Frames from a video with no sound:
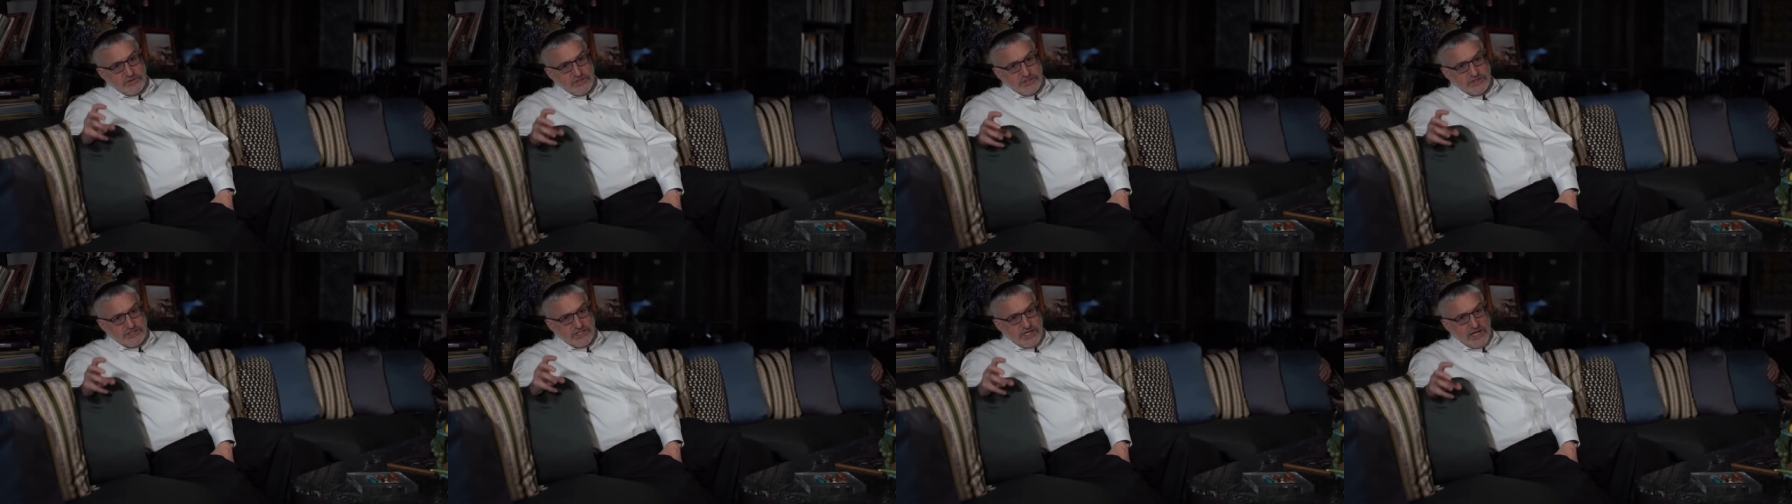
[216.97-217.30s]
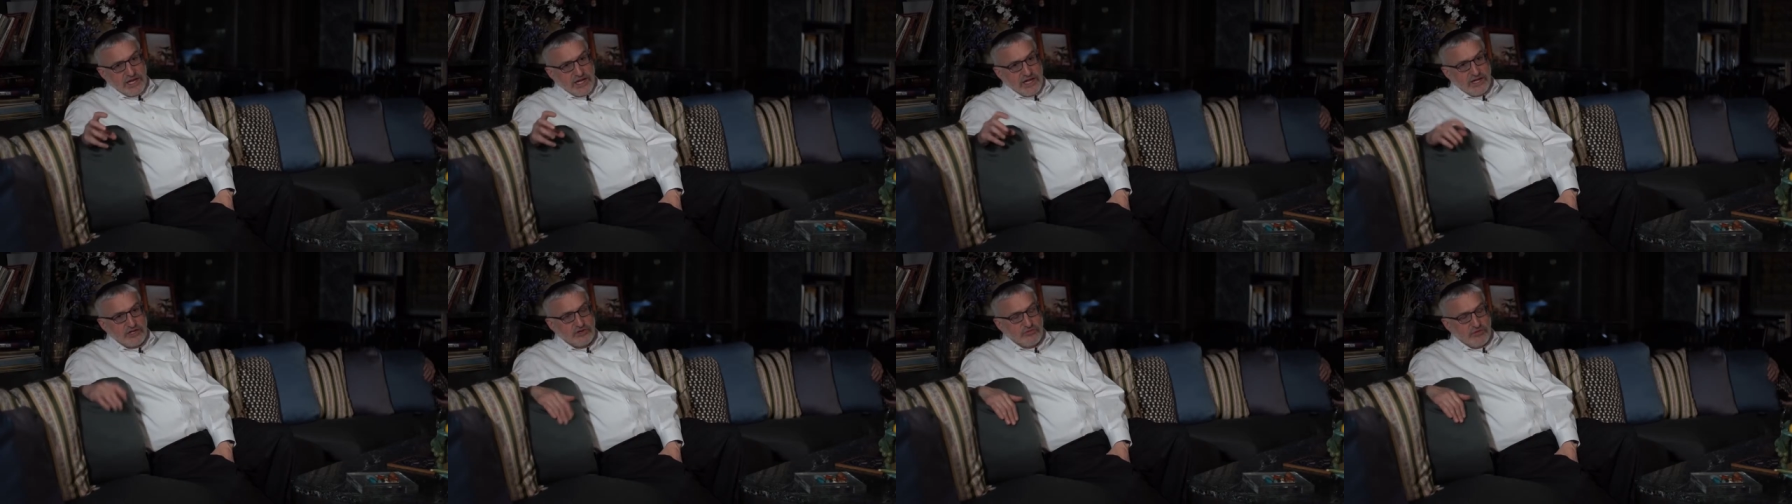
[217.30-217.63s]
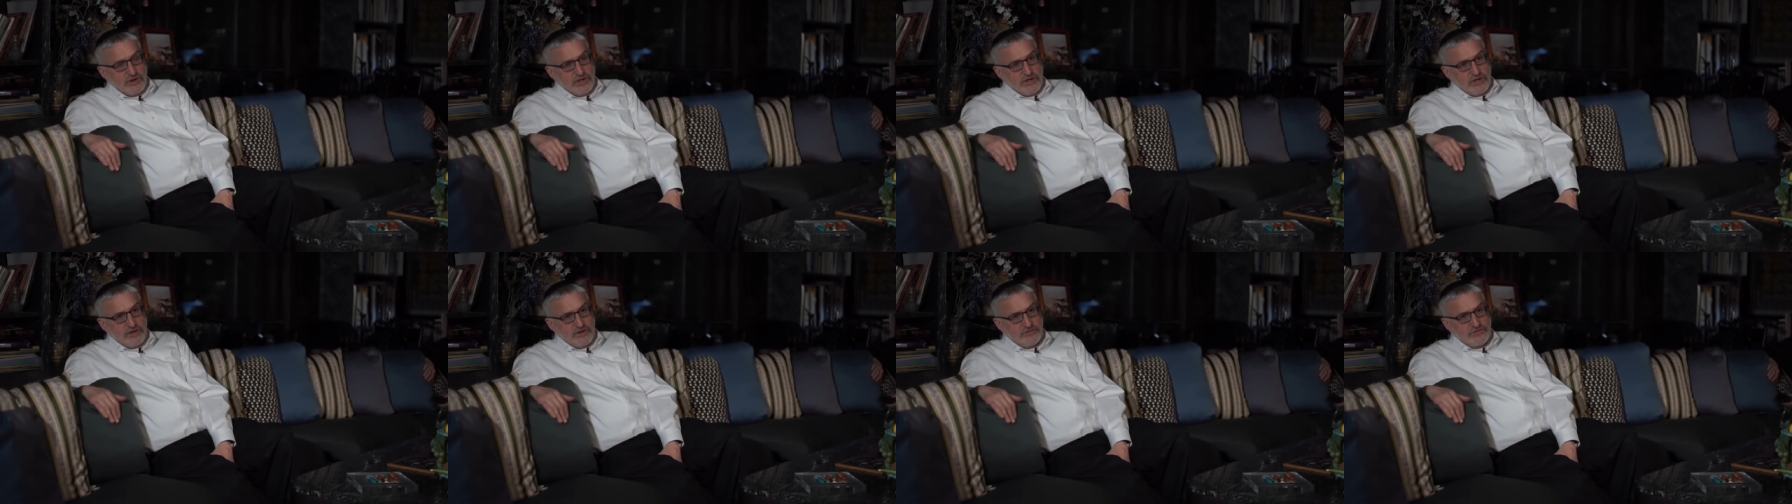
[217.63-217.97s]
this
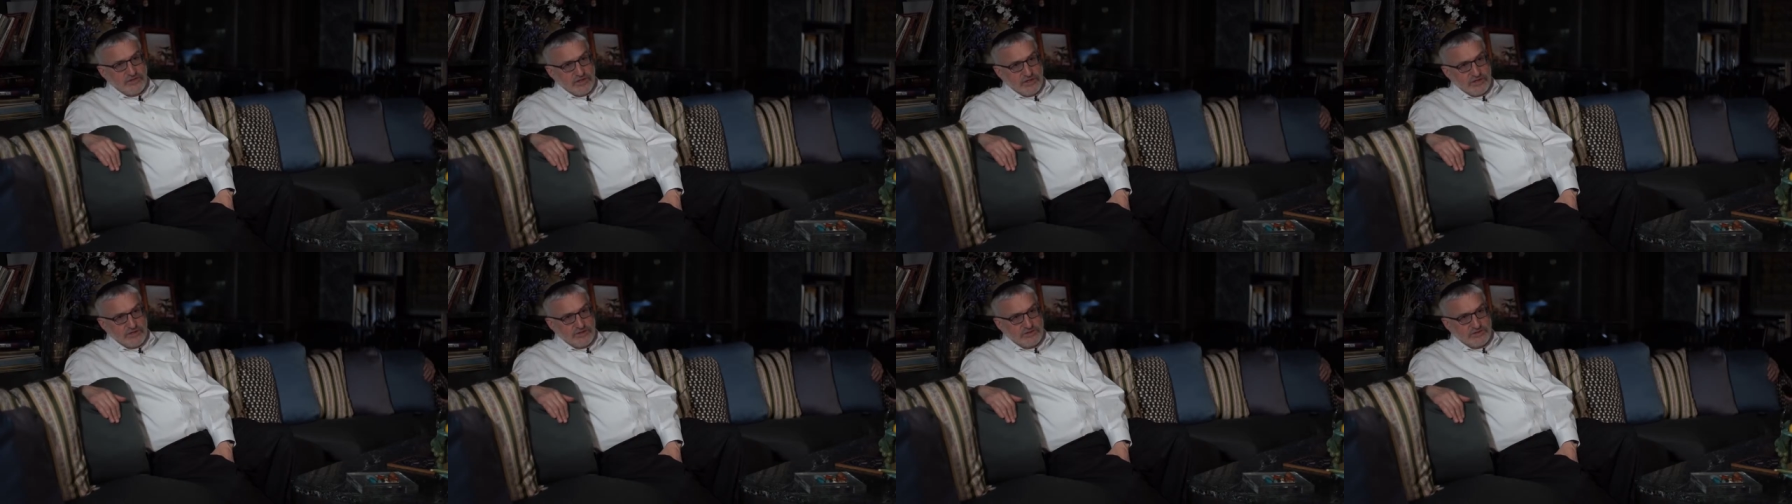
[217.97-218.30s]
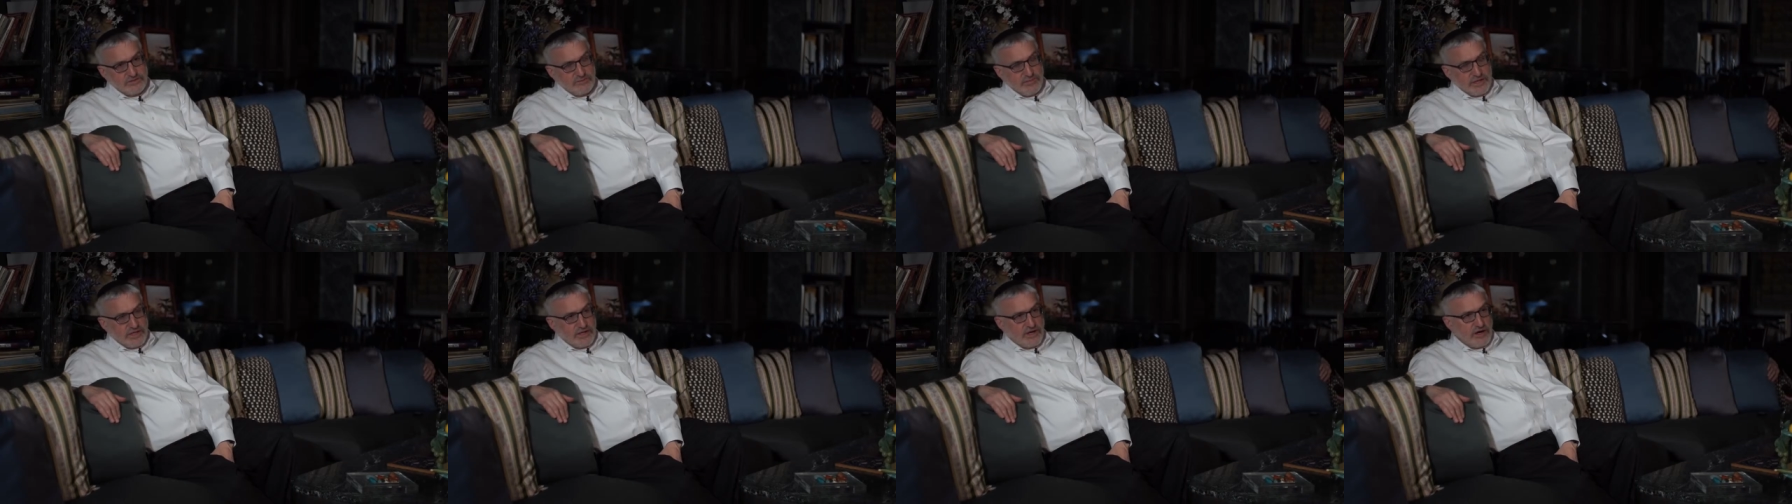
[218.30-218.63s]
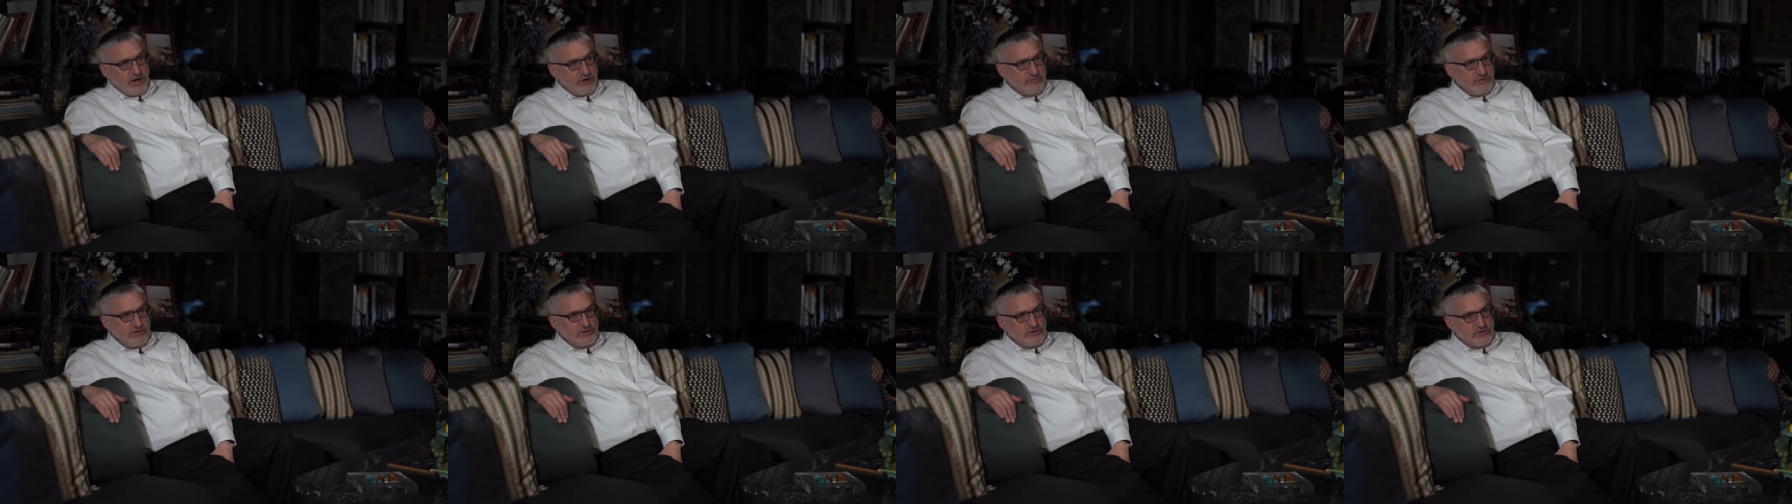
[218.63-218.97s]
cadre of kids, about
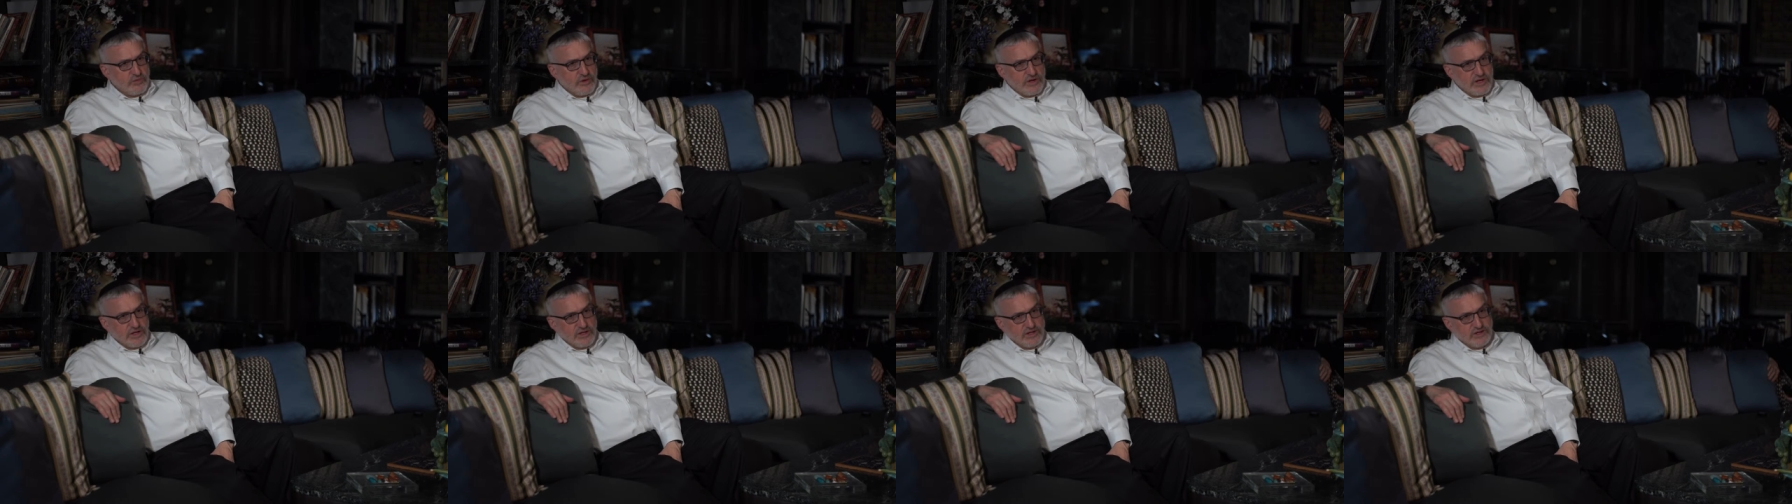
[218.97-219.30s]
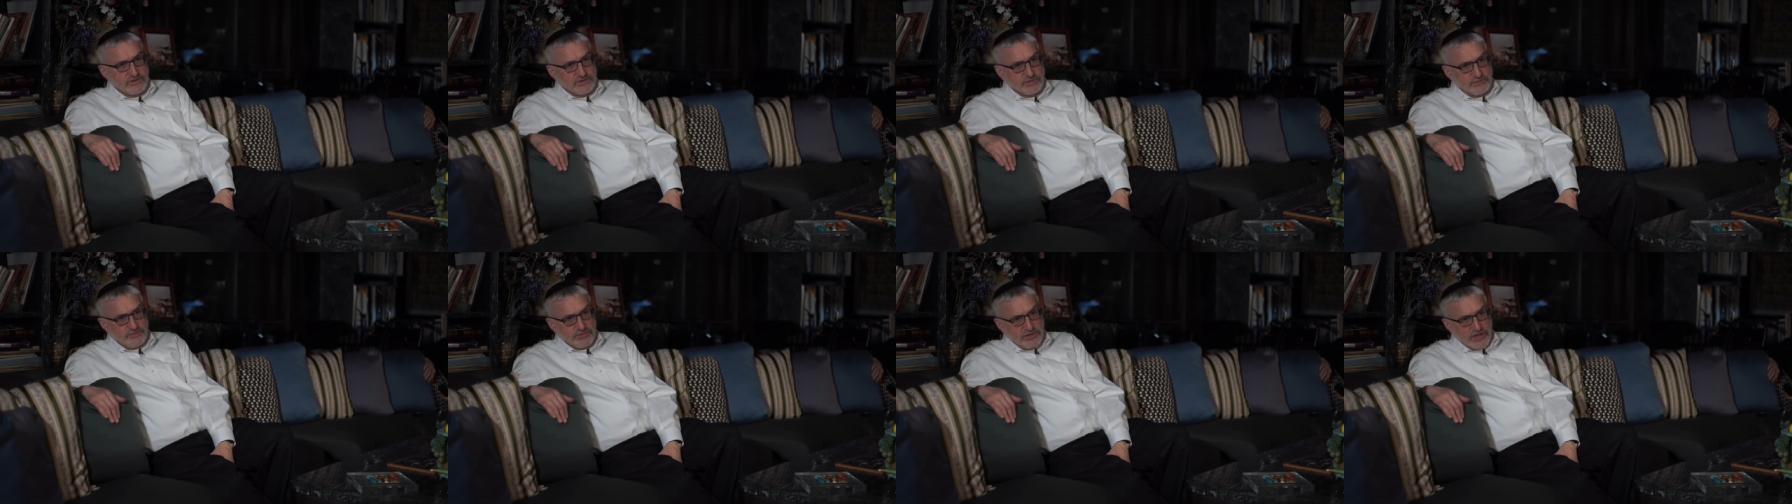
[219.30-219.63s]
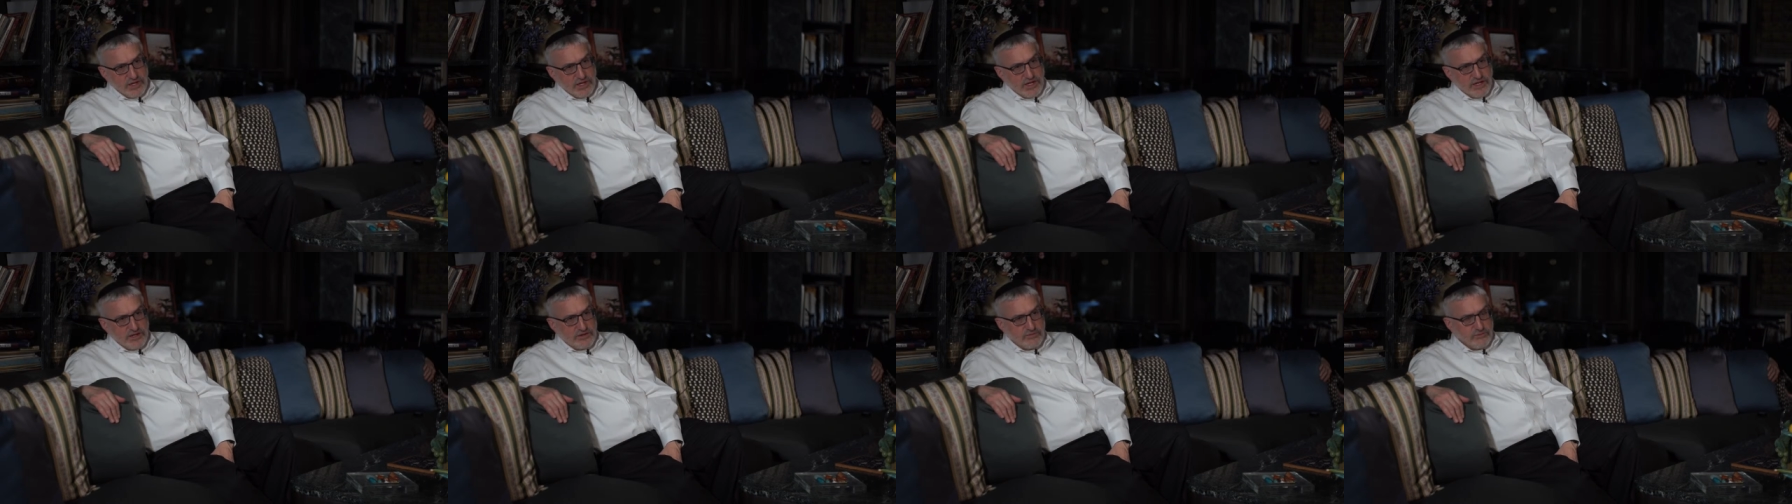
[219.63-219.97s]
120 kids apply.